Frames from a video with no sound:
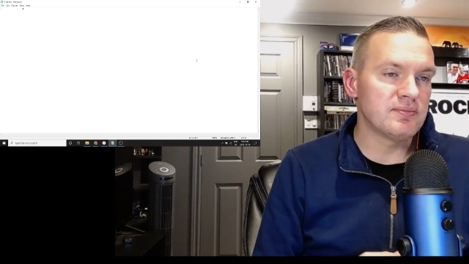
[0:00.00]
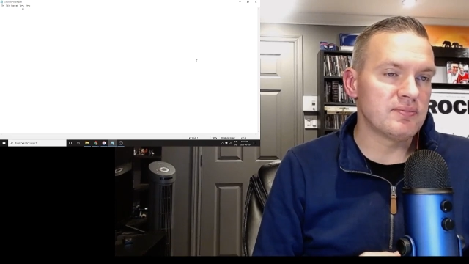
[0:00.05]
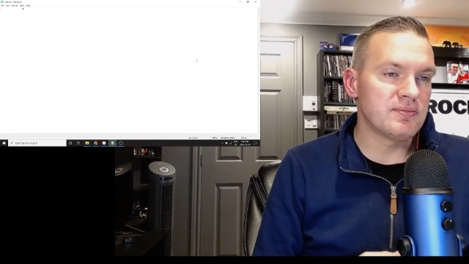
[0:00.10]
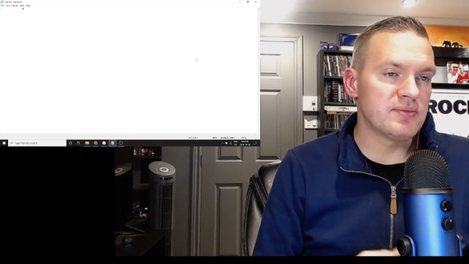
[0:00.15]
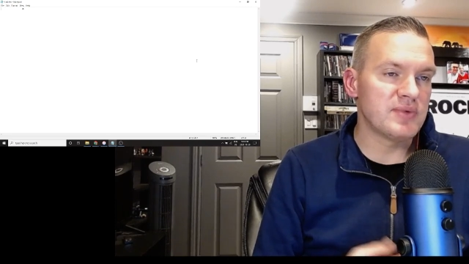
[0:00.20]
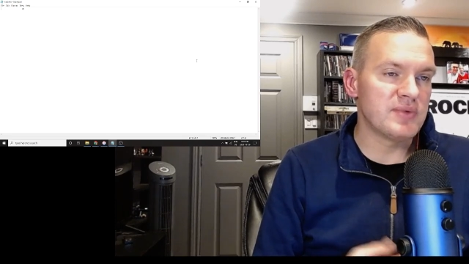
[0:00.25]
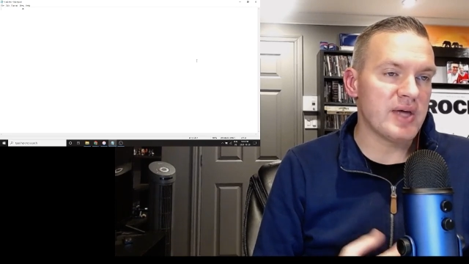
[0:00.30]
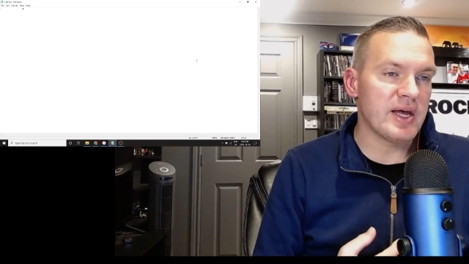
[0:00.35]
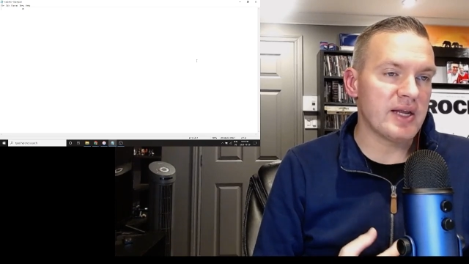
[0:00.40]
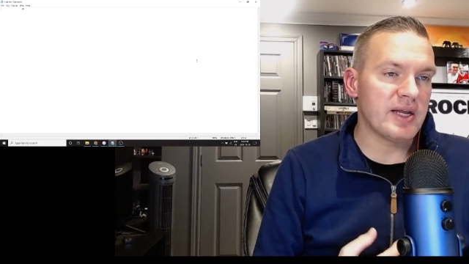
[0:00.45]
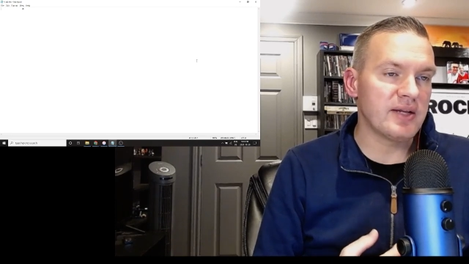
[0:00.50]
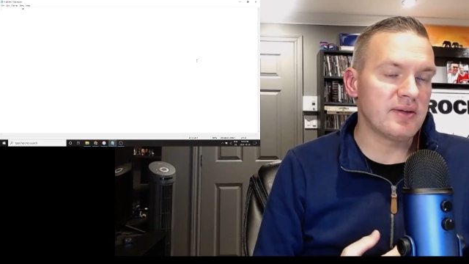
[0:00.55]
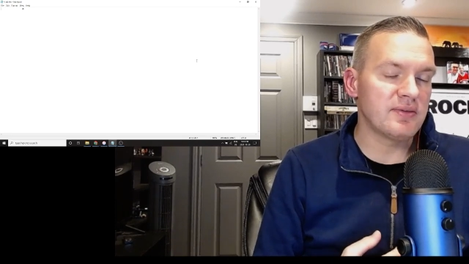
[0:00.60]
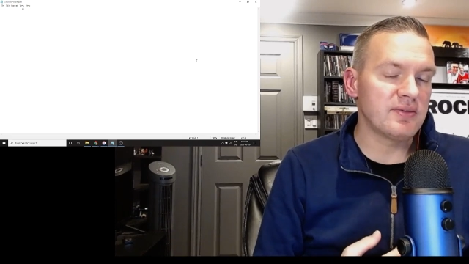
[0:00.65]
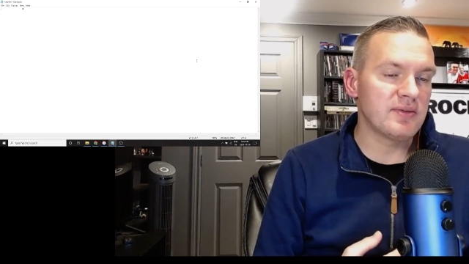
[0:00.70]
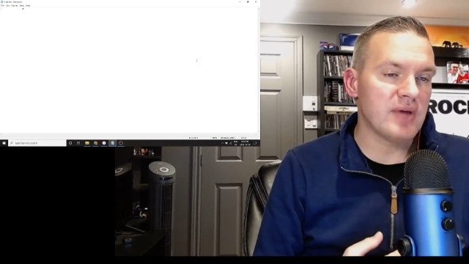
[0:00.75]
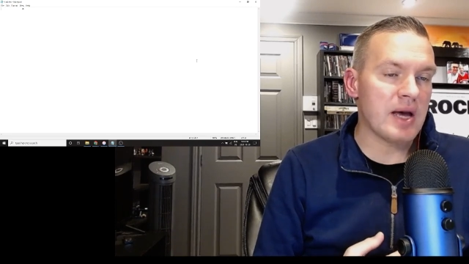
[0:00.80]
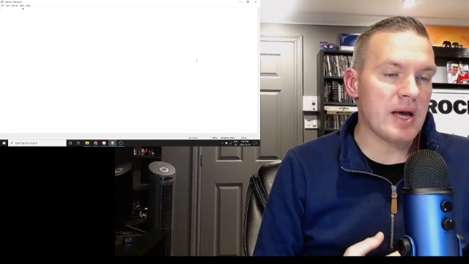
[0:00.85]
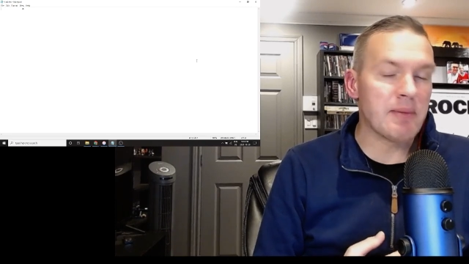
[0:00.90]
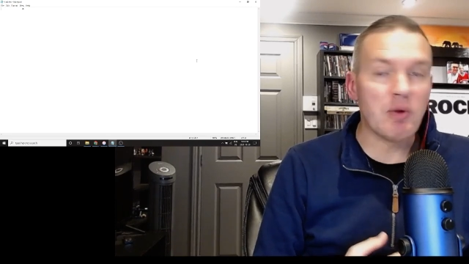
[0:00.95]
that
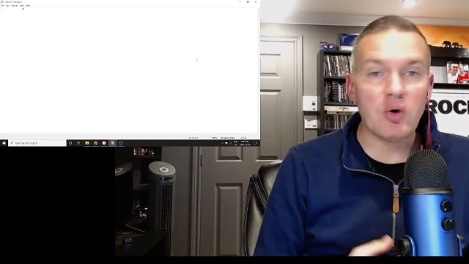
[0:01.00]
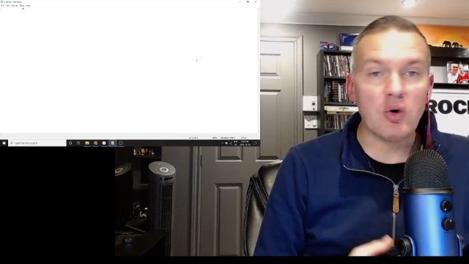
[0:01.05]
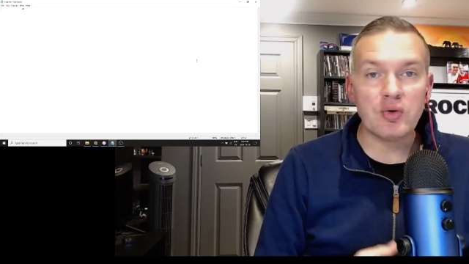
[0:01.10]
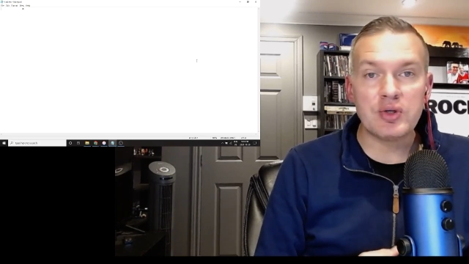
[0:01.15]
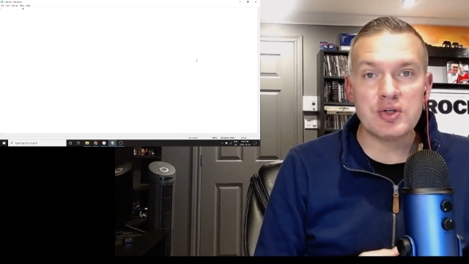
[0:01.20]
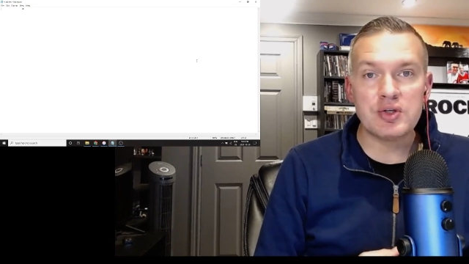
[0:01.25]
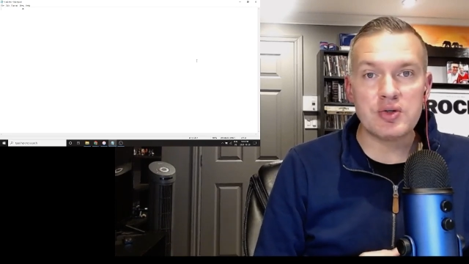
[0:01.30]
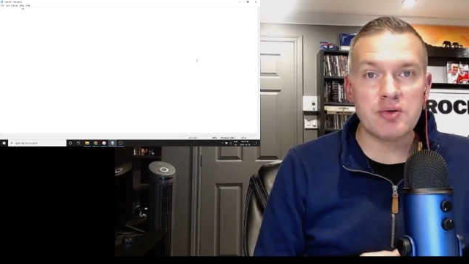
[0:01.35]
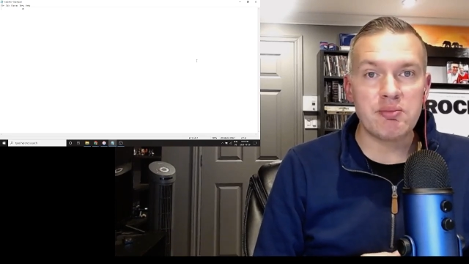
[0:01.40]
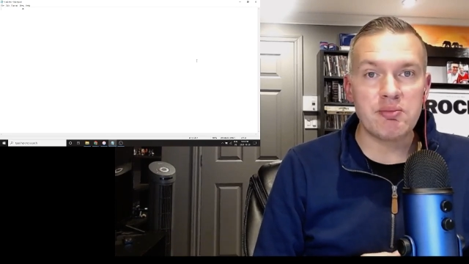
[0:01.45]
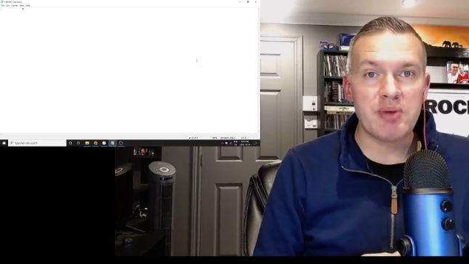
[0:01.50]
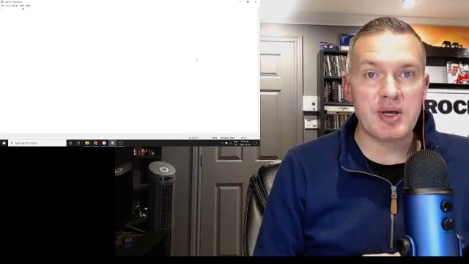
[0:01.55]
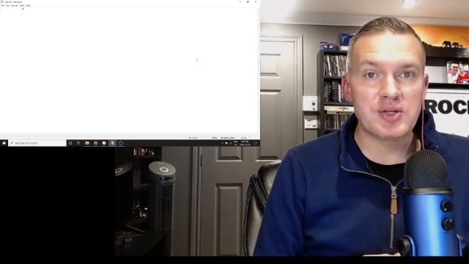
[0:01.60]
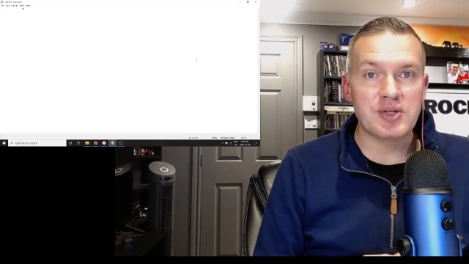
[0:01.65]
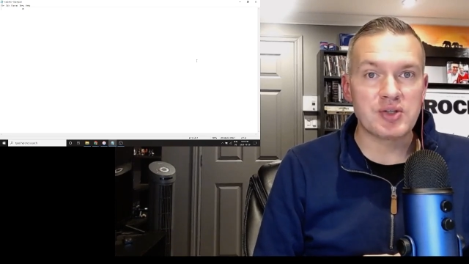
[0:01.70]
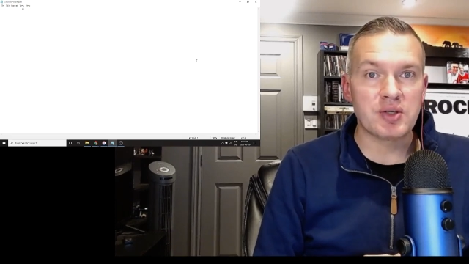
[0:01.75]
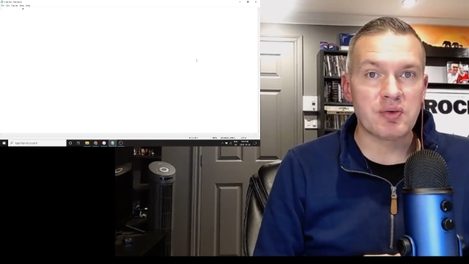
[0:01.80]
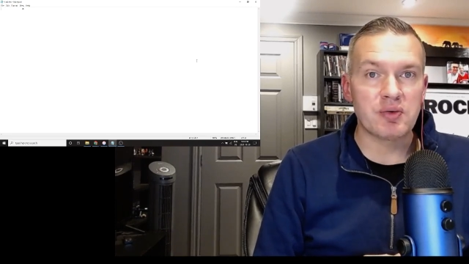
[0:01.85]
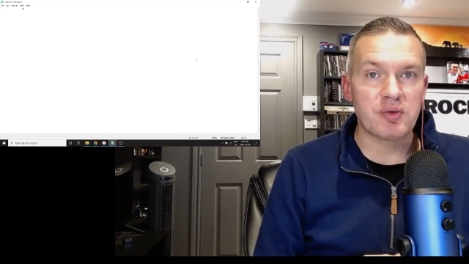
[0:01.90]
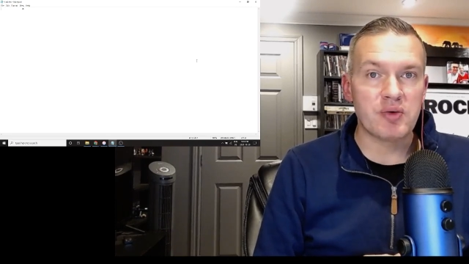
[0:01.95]
I'm only doing
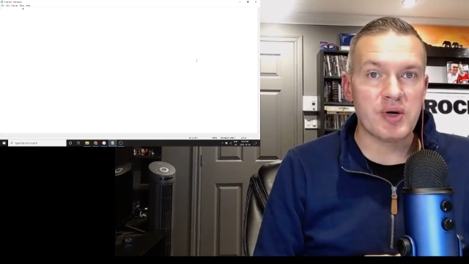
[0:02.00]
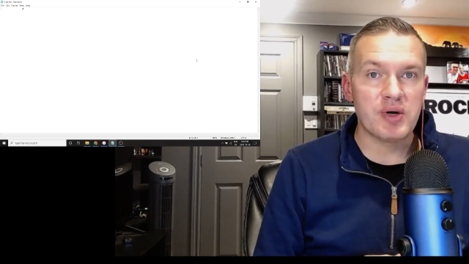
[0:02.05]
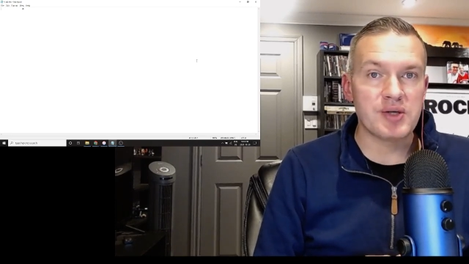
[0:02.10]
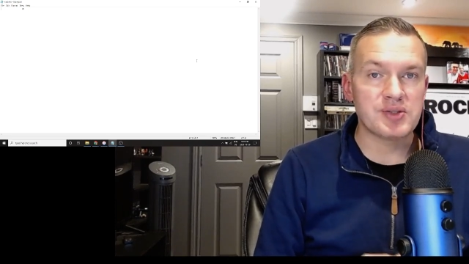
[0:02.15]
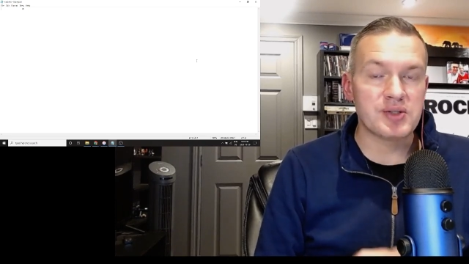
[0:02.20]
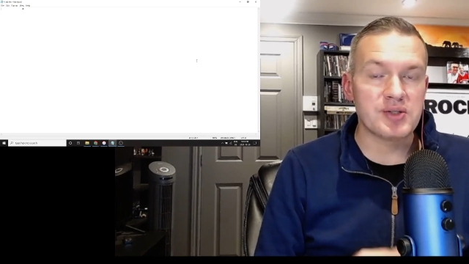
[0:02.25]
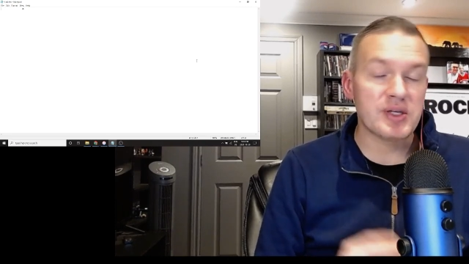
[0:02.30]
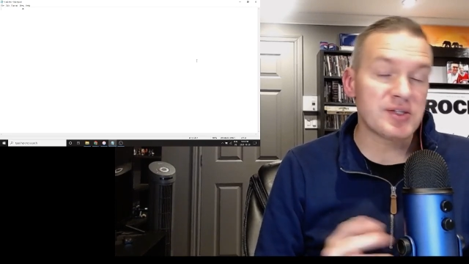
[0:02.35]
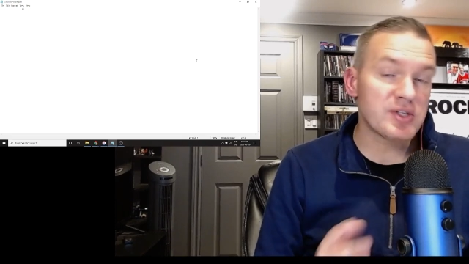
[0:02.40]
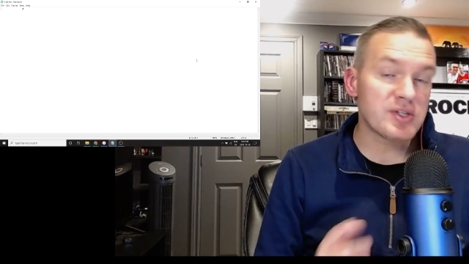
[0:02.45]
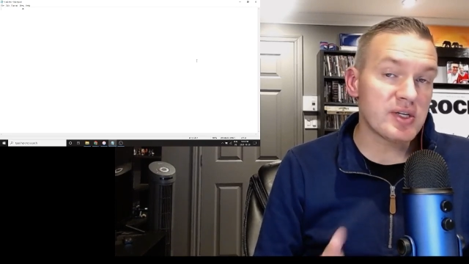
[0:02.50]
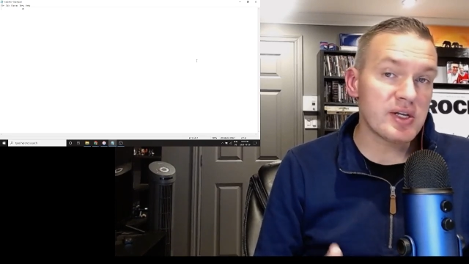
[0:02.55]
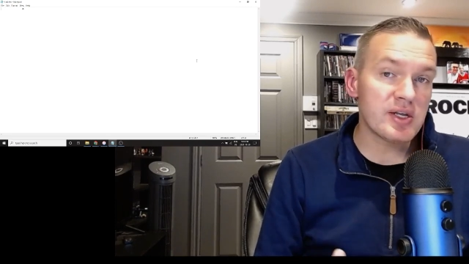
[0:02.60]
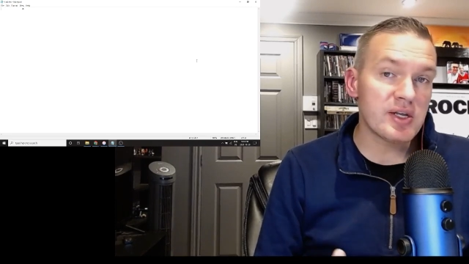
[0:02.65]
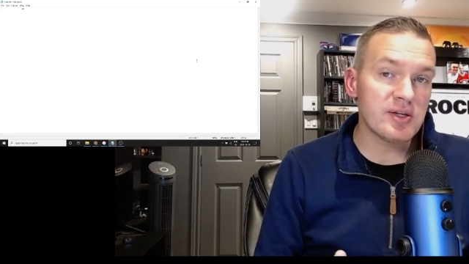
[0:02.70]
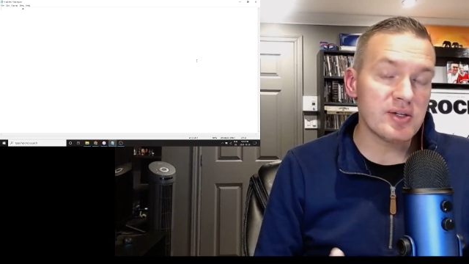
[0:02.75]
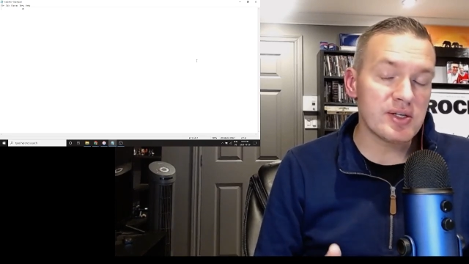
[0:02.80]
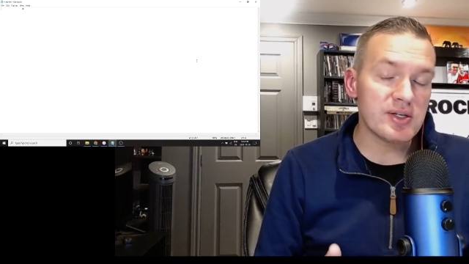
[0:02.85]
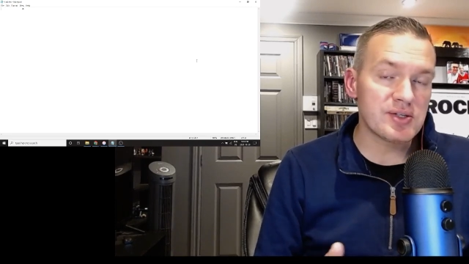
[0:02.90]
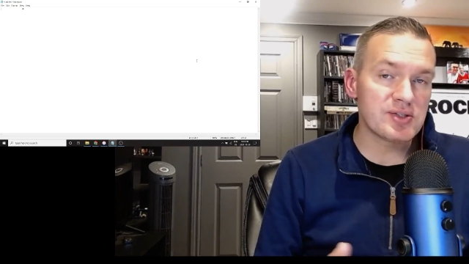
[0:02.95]
Patreon requests. And that's
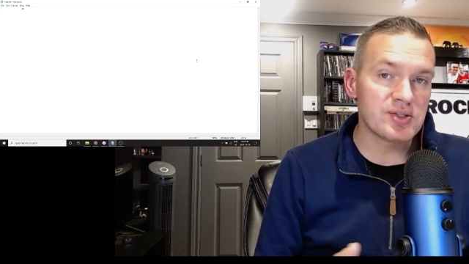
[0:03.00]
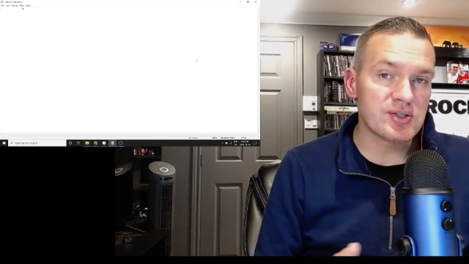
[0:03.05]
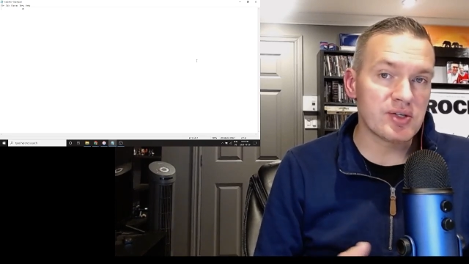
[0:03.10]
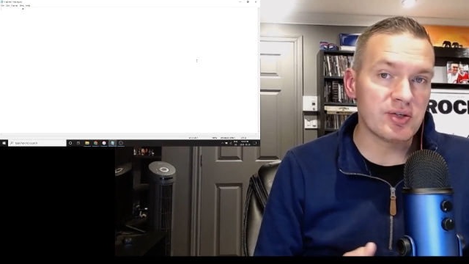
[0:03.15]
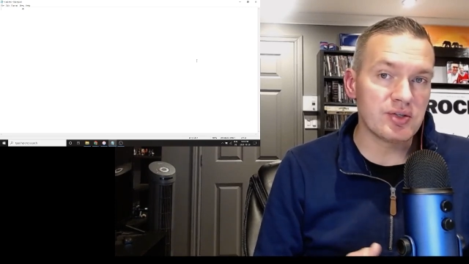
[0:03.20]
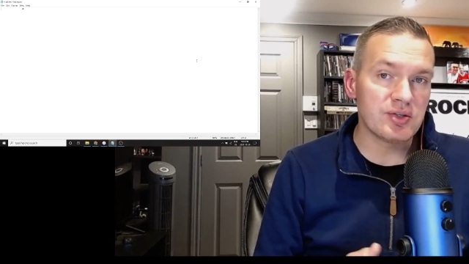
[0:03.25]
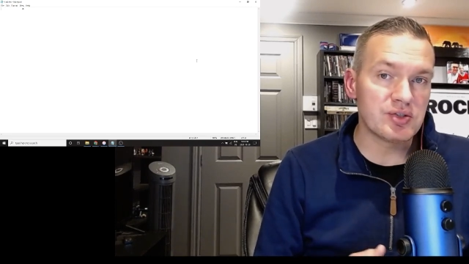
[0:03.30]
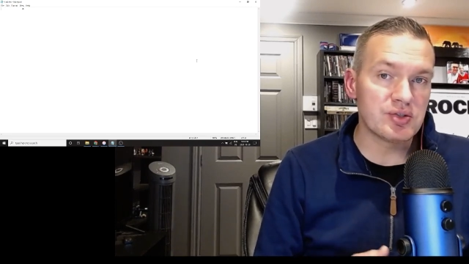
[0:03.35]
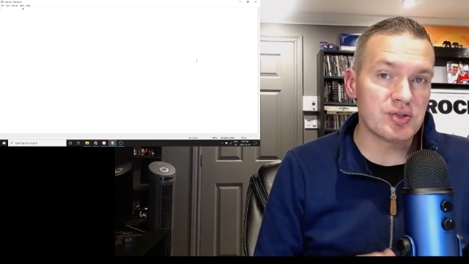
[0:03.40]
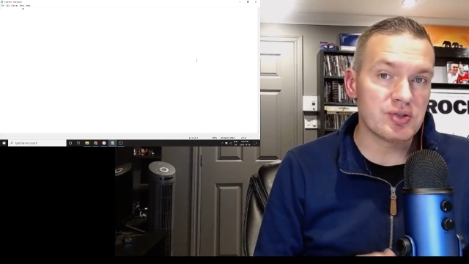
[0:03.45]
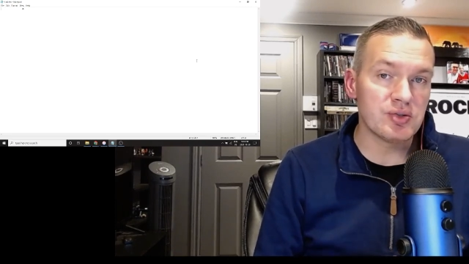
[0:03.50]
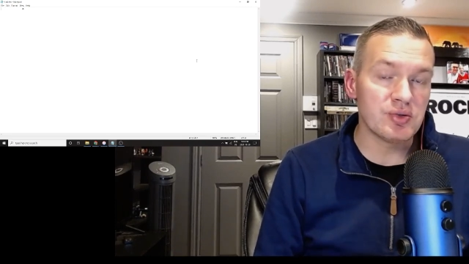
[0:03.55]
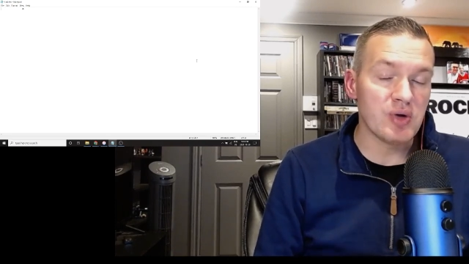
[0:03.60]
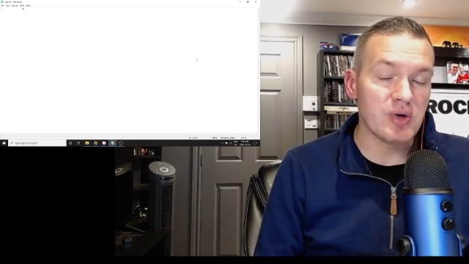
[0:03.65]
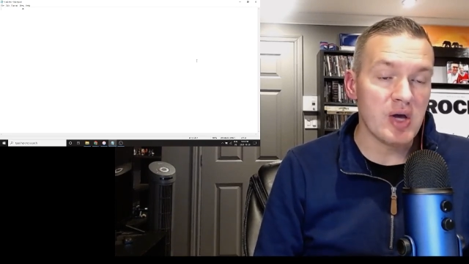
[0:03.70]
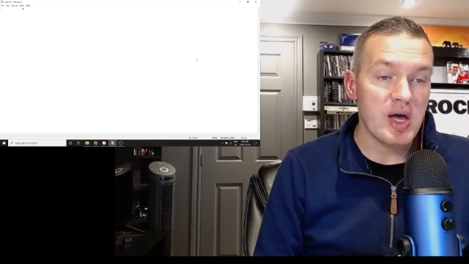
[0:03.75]
not necessarily true.